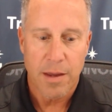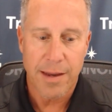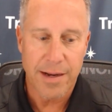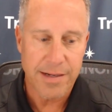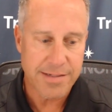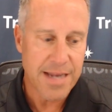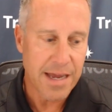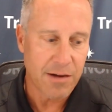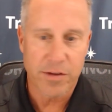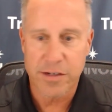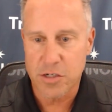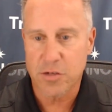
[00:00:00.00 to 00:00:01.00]
And it's not
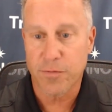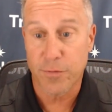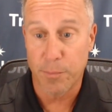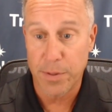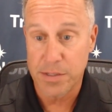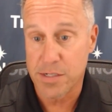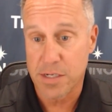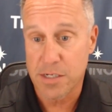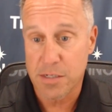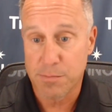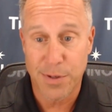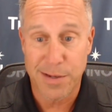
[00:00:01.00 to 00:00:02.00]
only just for
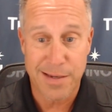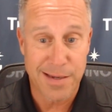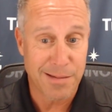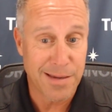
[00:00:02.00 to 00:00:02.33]
business, but,